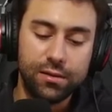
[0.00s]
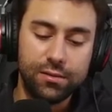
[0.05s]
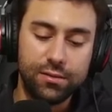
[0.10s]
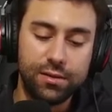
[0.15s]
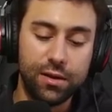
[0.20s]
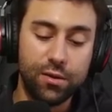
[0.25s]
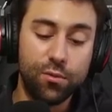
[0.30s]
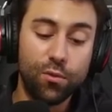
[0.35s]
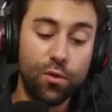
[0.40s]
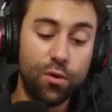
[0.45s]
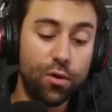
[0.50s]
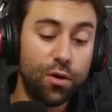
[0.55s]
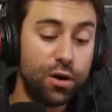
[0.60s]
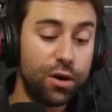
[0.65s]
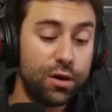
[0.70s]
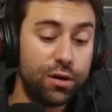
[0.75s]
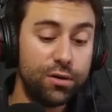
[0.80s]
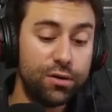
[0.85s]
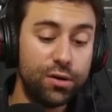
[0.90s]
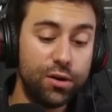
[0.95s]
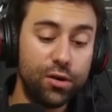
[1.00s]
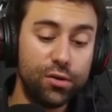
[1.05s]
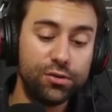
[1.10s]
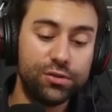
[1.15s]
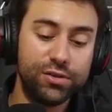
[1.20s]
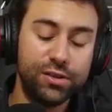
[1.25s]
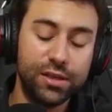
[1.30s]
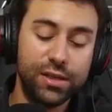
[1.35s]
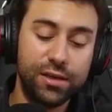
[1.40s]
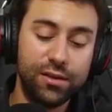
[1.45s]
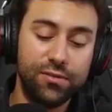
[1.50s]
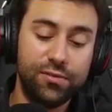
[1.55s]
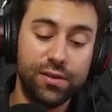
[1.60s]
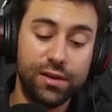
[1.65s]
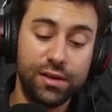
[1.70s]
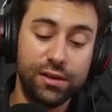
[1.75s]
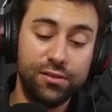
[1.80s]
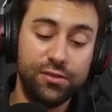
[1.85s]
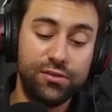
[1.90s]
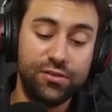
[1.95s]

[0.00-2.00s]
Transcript: There were no significant